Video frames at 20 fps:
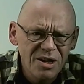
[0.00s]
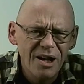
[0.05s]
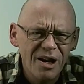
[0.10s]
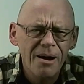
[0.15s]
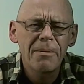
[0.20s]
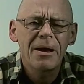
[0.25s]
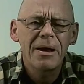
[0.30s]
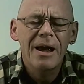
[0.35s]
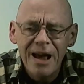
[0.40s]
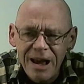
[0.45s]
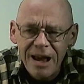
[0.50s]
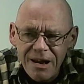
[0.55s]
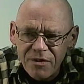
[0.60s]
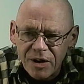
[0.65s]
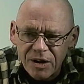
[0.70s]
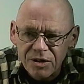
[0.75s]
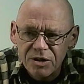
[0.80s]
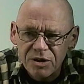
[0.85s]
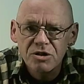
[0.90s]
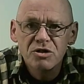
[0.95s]
They're
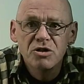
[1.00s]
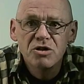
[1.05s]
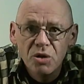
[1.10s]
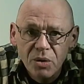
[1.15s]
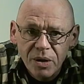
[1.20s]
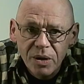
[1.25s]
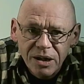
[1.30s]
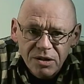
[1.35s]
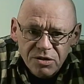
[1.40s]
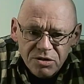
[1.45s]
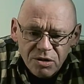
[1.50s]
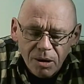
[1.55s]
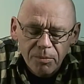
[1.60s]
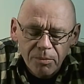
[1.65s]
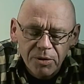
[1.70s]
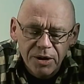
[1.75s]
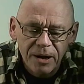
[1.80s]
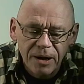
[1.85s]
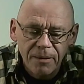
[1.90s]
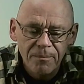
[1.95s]
behaving, they're doing
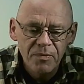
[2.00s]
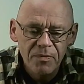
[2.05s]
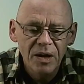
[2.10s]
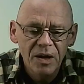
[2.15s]
something.